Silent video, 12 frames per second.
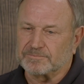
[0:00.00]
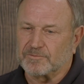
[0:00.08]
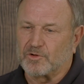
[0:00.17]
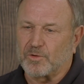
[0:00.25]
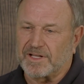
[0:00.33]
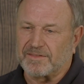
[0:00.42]

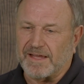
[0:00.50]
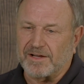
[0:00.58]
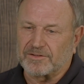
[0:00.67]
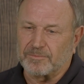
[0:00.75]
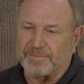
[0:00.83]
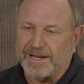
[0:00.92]

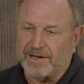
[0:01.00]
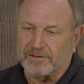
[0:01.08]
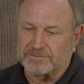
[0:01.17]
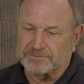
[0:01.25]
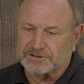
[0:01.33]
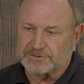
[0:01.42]
20,000
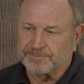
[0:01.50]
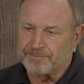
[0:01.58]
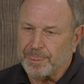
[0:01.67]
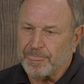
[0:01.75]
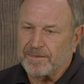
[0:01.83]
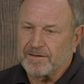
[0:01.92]
pounds
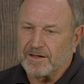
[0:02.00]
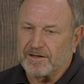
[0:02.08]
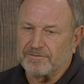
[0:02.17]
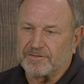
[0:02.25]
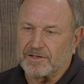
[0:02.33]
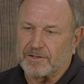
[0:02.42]

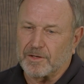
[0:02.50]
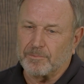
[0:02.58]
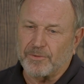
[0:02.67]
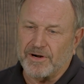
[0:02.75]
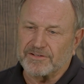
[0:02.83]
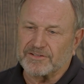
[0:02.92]
of
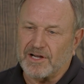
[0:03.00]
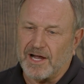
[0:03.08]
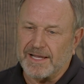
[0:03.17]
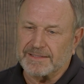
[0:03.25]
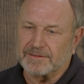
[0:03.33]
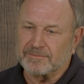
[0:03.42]
compressed
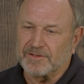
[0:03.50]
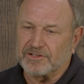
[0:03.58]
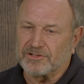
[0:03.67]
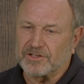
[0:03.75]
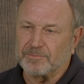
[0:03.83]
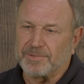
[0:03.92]
cotton that
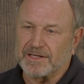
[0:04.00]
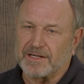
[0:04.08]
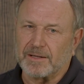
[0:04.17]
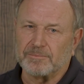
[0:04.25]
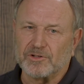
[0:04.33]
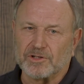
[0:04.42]
you can pick
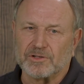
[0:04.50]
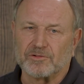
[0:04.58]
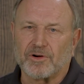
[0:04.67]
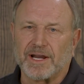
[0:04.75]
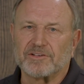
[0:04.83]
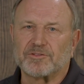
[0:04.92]
up and you can
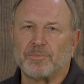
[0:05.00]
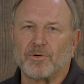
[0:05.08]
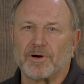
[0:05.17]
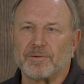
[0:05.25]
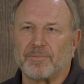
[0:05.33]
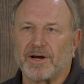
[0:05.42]

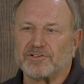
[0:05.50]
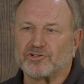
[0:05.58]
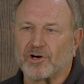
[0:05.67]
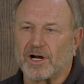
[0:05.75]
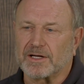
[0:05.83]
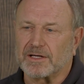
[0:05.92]
transport by
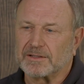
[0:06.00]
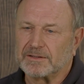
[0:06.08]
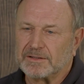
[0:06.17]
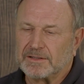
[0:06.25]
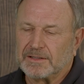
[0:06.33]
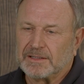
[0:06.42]
truck.
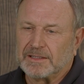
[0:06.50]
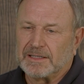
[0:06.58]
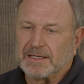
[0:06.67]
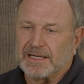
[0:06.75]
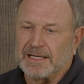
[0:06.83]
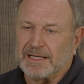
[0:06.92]

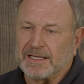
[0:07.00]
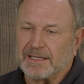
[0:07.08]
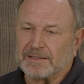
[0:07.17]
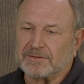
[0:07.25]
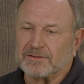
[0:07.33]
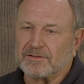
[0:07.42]

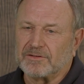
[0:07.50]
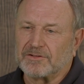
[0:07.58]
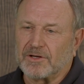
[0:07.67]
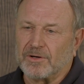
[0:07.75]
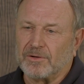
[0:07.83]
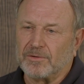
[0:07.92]
And
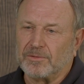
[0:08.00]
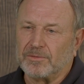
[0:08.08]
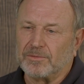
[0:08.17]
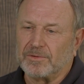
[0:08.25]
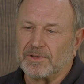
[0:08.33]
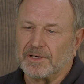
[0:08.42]

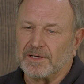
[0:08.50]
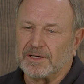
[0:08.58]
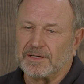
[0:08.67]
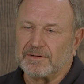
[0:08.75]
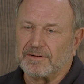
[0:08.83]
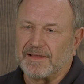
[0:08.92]
so
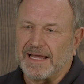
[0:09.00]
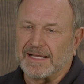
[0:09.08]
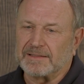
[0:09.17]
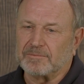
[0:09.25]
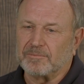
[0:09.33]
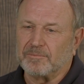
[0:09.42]
that
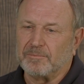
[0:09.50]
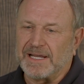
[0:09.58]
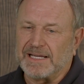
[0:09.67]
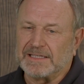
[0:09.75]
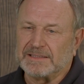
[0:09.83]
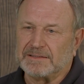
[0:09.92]

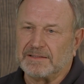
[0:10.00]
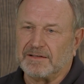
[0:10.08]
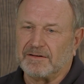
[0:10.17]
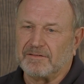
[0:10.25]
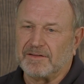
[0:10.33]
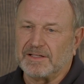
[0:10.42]
made
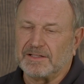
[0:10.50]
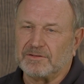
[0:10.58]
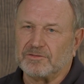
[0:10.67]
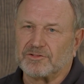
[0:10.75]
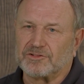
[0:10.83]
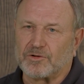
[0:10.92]
the
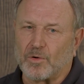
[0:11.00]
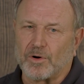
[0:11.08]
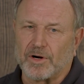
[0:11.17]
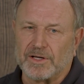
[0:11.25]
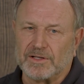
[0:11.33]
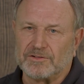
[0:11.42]

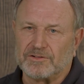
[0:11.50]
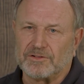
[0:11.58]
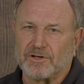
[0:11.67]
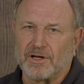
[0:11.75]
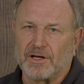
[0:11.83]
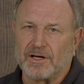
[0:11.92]
storage
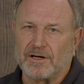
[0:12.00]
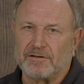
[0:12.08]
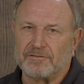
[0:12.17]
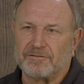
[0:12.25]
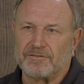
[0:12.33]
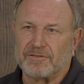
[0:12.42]
of